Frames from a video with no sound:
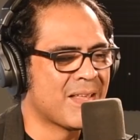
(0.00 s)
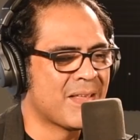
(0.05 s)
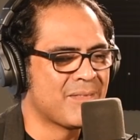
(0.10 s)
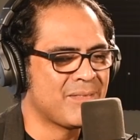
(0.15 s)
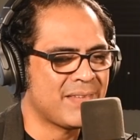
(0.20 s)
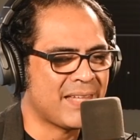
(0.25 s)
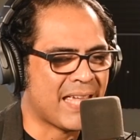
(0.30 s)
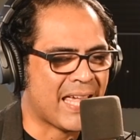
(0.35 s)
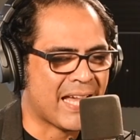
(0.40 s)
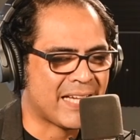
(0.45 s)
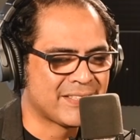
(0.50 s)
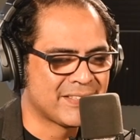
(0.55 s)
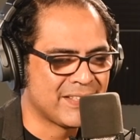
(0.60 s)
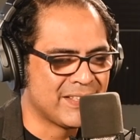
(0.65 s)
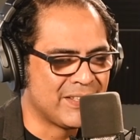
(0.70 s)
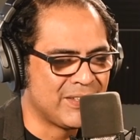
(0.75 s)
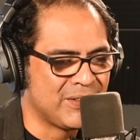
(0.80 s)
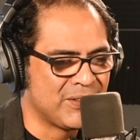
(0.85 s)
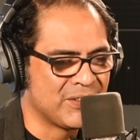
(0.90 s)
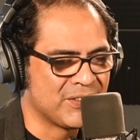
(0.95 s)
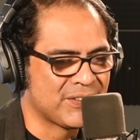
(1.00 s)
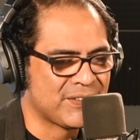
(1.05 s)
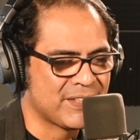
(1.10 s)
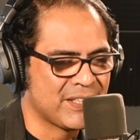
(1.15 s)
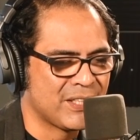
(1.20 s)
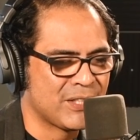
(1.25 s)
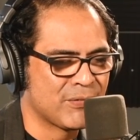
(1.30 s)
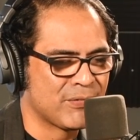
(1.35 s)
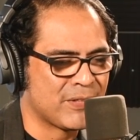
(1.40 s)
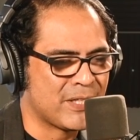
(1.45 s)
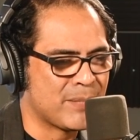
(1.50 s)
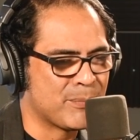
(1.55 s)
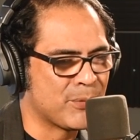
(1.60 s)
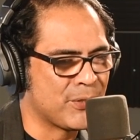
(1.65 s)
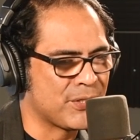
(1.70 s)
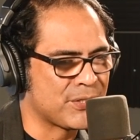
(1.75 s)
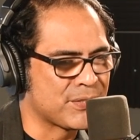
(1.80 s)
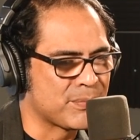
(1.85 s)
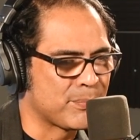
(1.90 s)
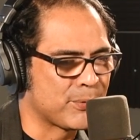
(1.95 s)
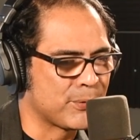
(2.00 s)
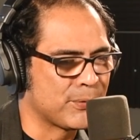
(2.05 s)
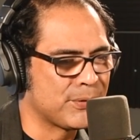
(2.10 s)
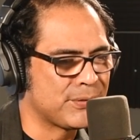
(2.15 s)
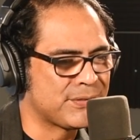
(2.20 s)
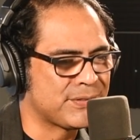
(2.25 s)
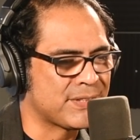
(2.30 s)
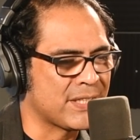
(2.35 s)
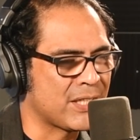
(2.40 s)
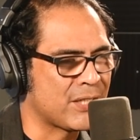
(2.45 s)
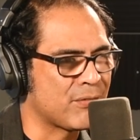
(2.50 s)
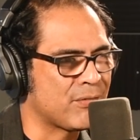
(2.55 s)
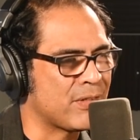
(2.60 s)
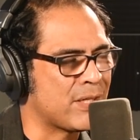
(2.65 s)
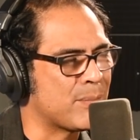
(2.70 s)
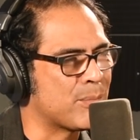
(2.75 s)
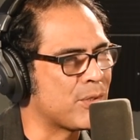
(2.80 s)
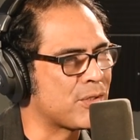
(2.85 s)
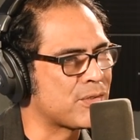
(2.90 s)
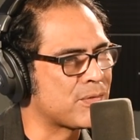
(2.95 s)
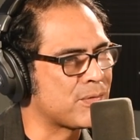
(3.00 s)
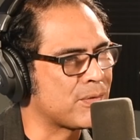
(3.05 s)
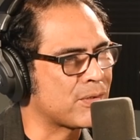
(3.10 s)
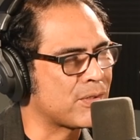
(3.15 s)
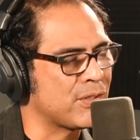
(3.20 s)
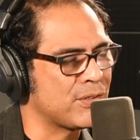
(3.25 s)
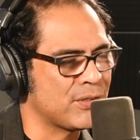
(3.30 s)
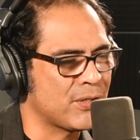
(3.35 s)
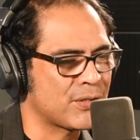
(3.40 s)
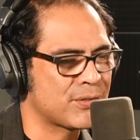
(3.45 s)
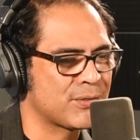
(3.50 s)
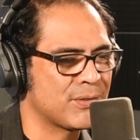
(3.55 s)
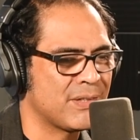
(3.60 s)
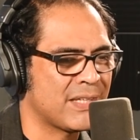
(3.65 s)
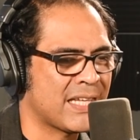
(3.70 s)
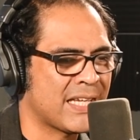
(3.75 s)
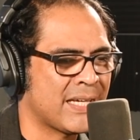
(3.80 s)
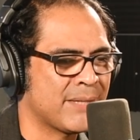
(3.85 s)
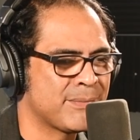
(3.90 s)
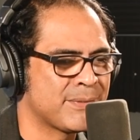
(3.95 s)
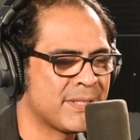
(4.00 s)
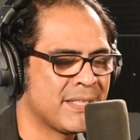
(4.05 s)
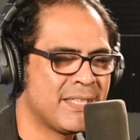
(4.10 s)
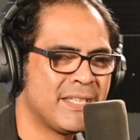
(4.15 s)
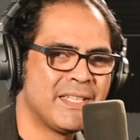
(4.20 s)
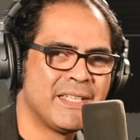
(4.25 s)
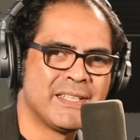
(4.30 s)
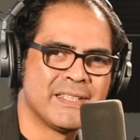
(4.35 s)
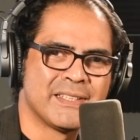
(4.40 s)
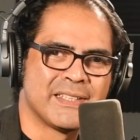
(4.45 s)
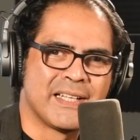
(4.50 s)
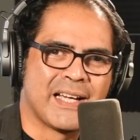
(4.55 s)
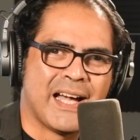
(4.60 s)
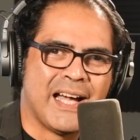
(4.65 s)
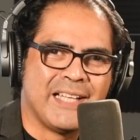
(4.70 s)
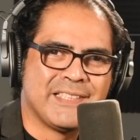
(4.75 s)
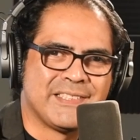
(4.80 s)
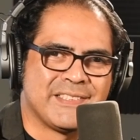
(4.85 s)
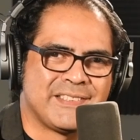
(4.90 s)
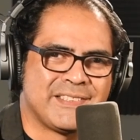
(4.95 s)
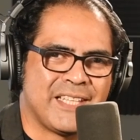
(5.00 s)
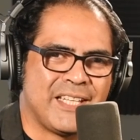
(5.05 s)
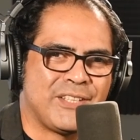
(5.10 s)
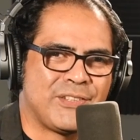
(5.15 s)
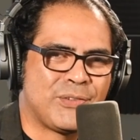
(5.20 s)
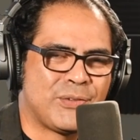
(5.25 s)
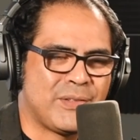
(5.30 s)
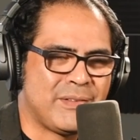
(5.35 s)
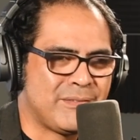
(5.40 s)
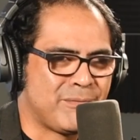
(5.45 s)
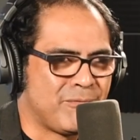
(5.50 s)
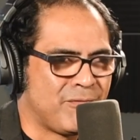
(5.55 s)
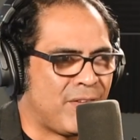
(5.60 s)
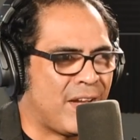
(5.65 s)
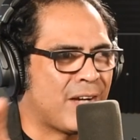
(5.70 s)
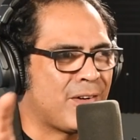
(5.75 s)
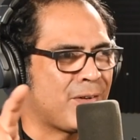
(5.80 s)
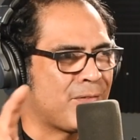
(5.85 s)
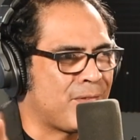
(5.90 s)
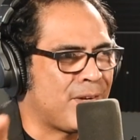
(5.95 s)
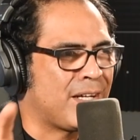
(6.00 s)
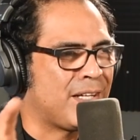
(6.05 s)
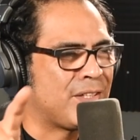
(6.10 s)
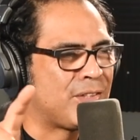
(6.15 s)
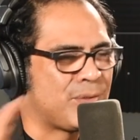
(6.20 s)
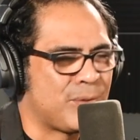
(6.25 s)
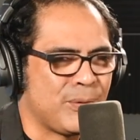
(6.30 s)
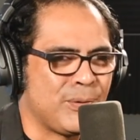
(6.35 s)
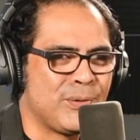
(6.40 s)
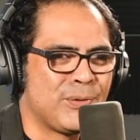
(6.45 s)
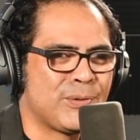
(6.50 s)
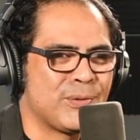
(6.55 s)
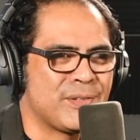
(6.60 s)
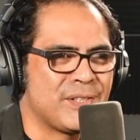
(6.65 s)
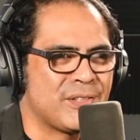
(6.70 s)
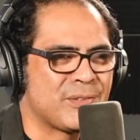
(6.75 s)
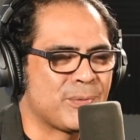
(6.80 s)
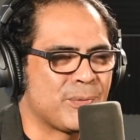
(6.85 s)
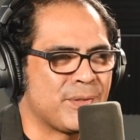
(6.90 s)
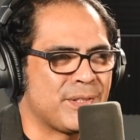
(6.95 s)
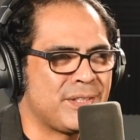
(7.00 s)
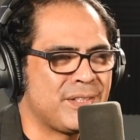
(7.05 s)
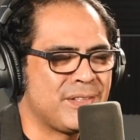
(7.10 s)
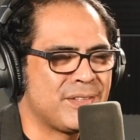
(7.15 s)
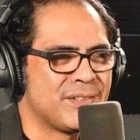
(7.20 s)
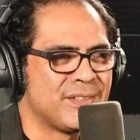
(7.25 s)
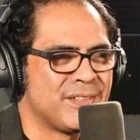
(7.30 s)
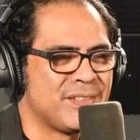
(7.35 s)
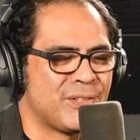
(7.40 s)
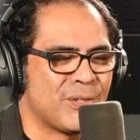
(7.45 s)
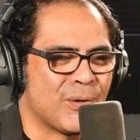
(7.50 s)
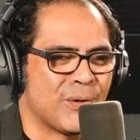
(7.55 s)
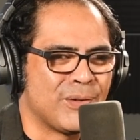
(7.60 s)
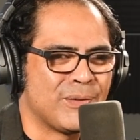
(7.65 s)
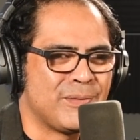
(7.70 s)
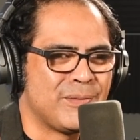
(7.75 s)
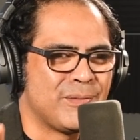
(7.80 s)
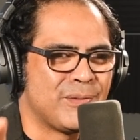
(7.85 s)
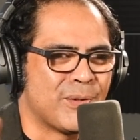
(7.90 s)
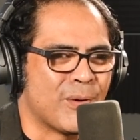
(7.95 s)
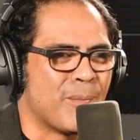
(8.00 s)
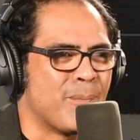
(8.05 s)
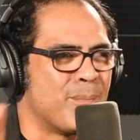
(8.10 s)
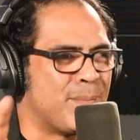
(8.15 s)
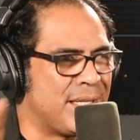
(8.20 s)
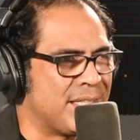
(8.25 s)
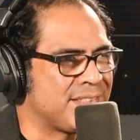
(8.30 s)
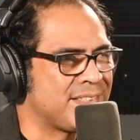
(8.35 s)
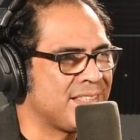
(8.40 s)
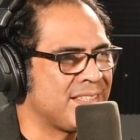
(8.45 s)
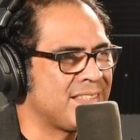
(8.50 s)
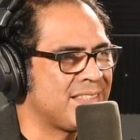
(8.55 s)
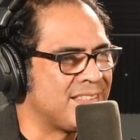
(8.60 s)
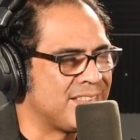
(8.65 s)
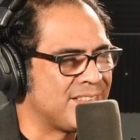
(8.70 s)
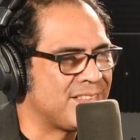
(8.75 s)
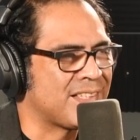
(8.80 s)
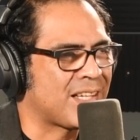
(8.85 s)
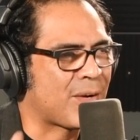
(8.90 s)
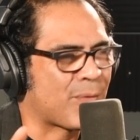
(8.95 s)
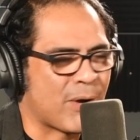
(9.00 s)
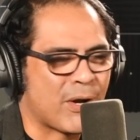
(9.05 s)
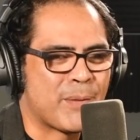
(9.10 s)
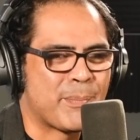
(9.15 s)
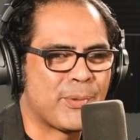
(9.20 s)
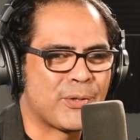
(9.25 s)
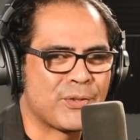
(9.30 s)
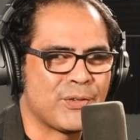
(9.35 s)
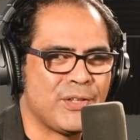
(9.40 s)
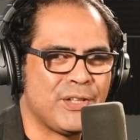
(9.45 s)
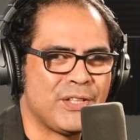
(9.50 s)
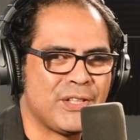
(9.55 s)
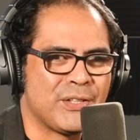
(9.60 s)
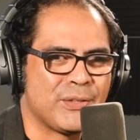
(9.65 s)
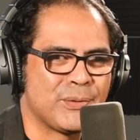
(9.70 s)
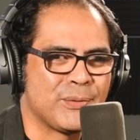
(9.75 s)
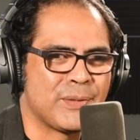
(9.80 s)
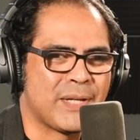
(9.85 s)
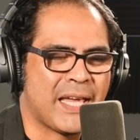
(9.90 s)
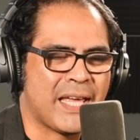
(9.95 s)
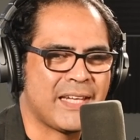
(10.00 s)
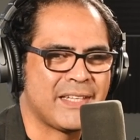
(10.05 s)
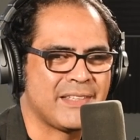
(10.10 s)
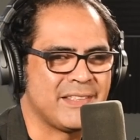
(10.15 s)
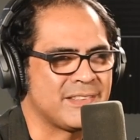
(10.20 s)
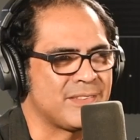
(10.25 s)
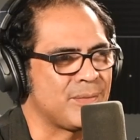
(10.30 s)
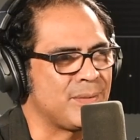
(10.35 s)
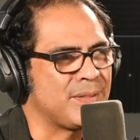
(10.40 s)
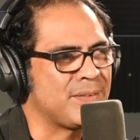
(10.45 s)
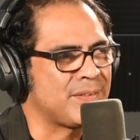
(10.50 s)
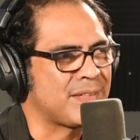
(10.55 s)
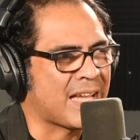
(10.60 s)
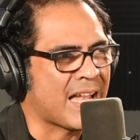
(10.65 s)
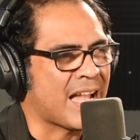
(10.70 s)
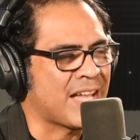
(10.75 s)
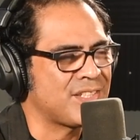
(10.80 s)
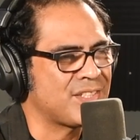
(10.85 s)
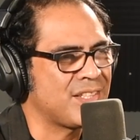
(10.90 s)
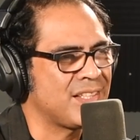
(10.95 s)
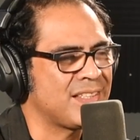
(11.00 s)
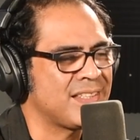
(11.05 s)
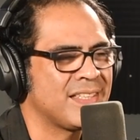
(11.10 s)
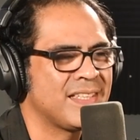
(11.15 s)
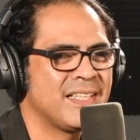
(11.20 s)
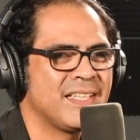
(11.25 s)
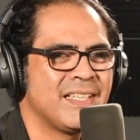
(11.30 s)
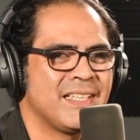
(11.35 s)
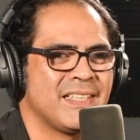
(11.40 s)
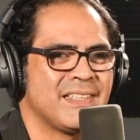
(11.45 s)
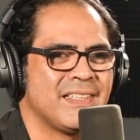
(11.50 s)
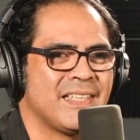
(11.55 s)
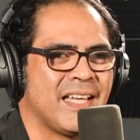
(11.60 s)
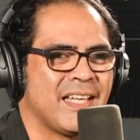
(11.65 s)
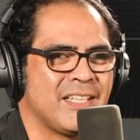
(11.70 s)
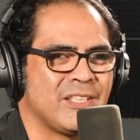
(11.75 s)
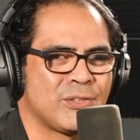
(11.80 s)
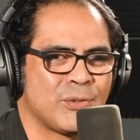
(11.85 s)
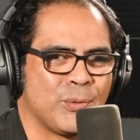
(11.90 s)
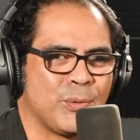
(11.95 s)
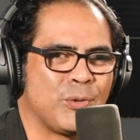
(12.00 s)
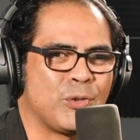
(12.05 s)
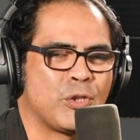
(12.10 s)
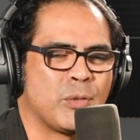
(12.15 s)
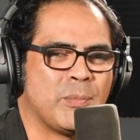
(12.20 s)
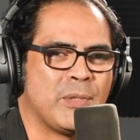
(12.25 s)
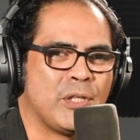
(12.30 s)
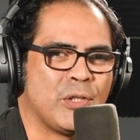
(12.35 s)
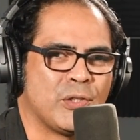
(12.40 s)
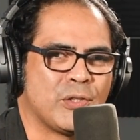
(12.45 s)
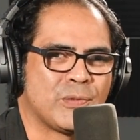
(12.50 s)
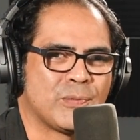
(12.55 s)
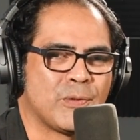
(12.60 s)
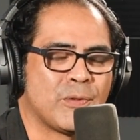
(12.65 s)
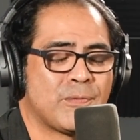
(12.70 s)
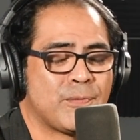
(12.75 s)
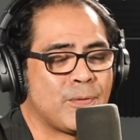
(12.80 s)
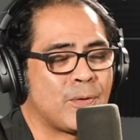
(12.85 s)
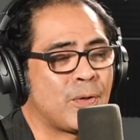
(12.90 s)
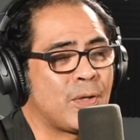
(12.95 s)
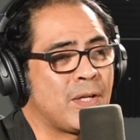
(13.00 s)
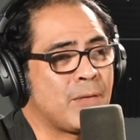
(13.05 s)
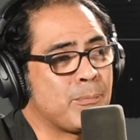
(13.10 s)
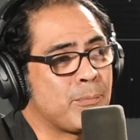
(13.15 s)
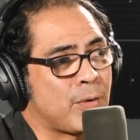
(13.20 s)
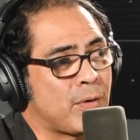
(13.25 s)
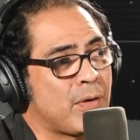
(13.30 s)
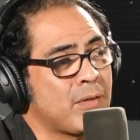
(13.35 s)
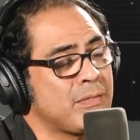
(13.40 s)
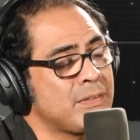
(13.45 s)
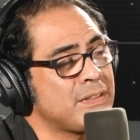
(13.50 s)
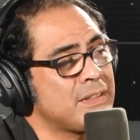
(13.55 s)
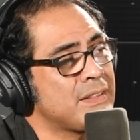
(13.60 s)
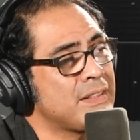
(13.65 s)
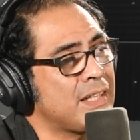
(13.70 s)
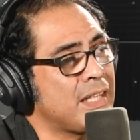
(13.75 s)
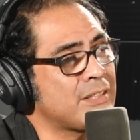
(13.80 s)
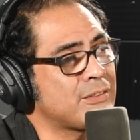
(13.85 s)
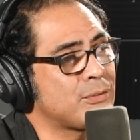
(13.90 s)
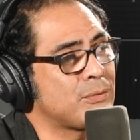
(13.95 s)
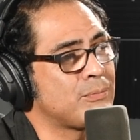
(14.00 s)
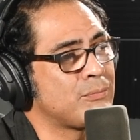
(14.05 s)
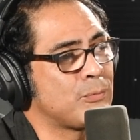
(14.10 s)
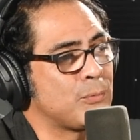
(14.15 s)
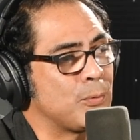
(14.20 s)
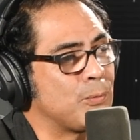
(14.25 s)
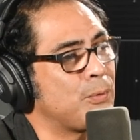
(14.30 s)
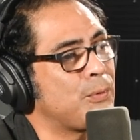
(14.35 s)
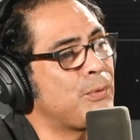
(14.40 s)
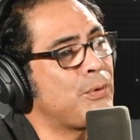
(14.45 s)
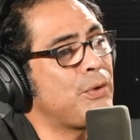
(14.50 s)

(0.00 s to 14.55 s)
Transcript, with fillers: Excellent news. Thank you very much, Bruce. Thank you very much for Conduction Labs. Guys, stay very, very tuned to this one. Don't don't miss it. This is a great opportunity to get this little gadget that is going to be useful for probably the next two or three